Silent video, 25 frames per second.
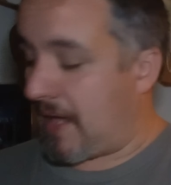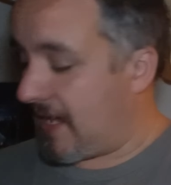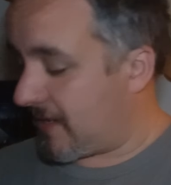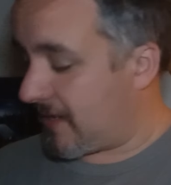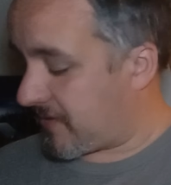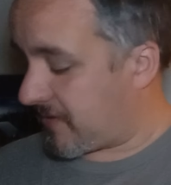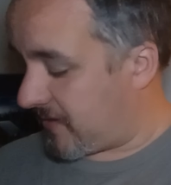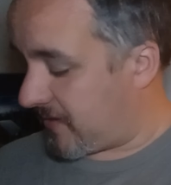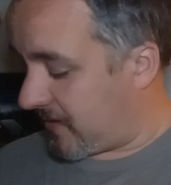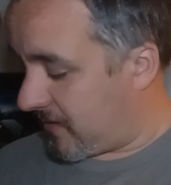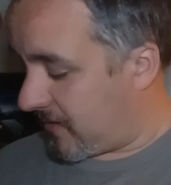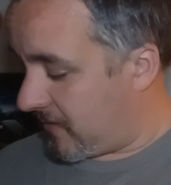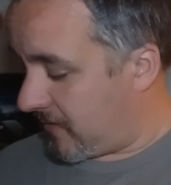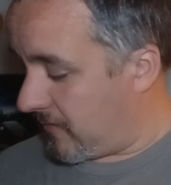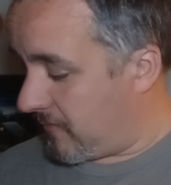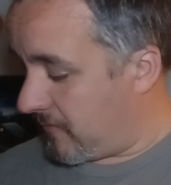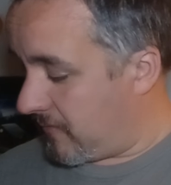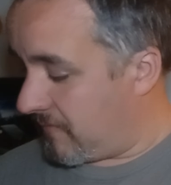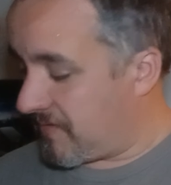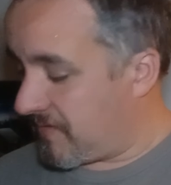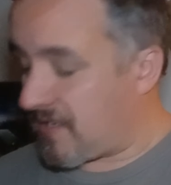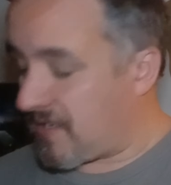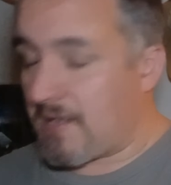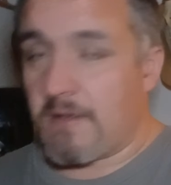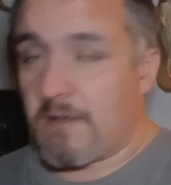of
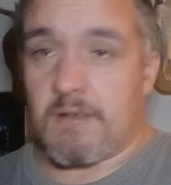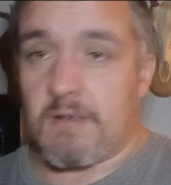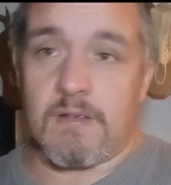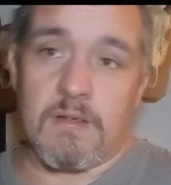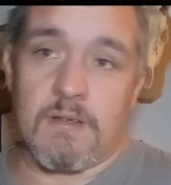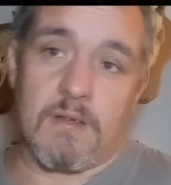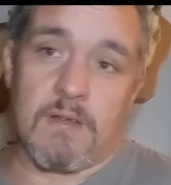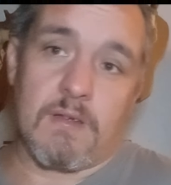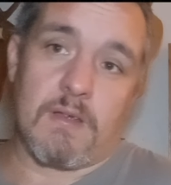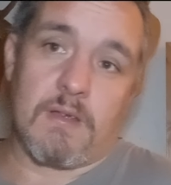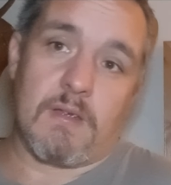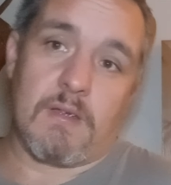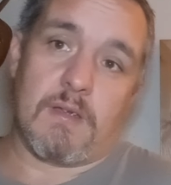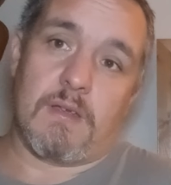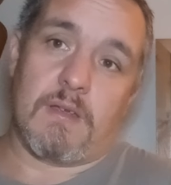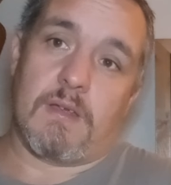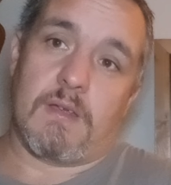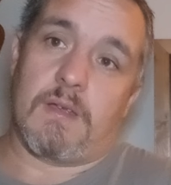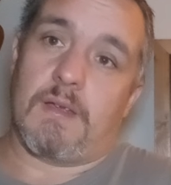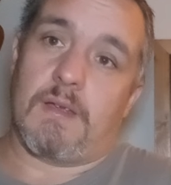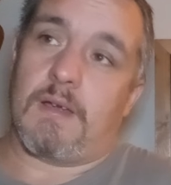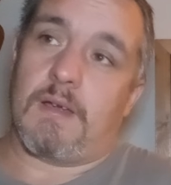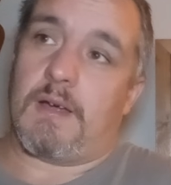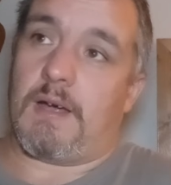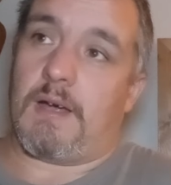coves,
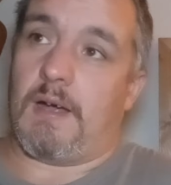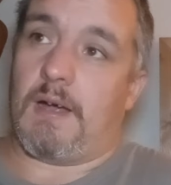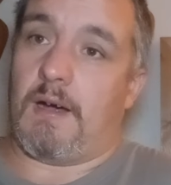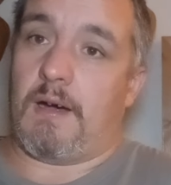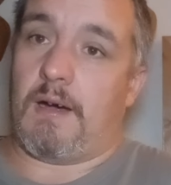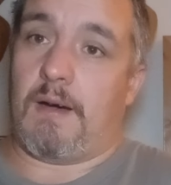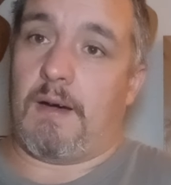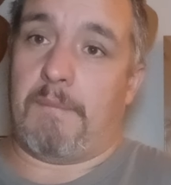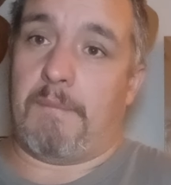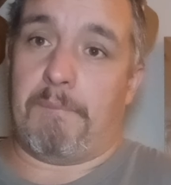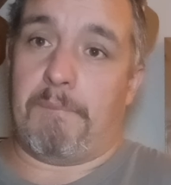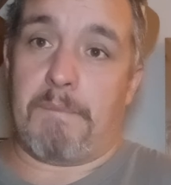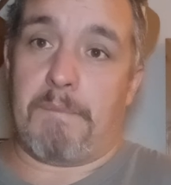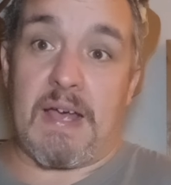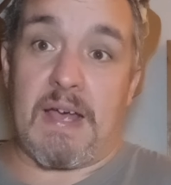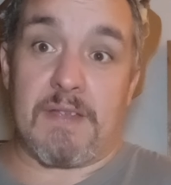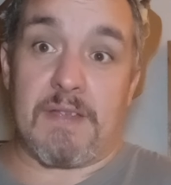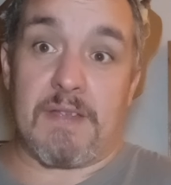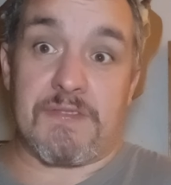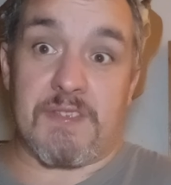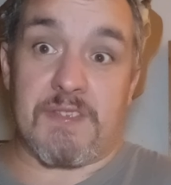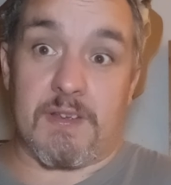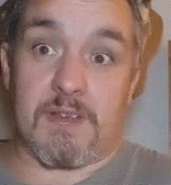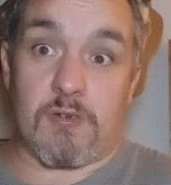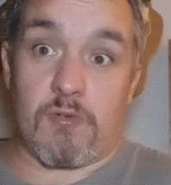mouths
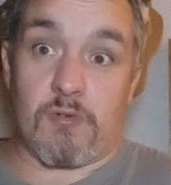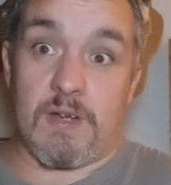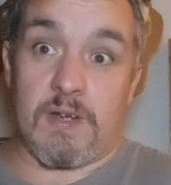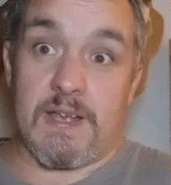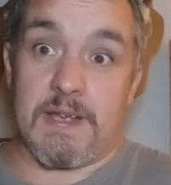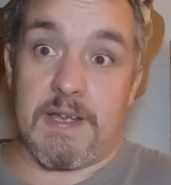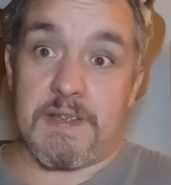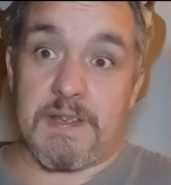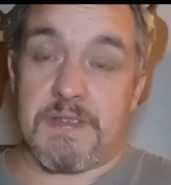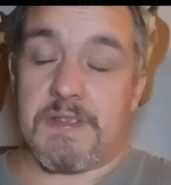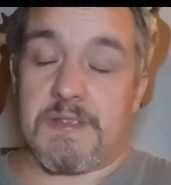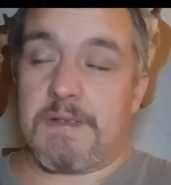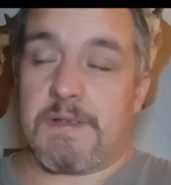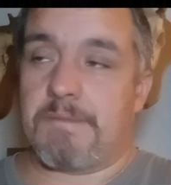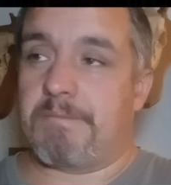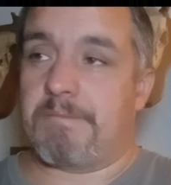of creeks,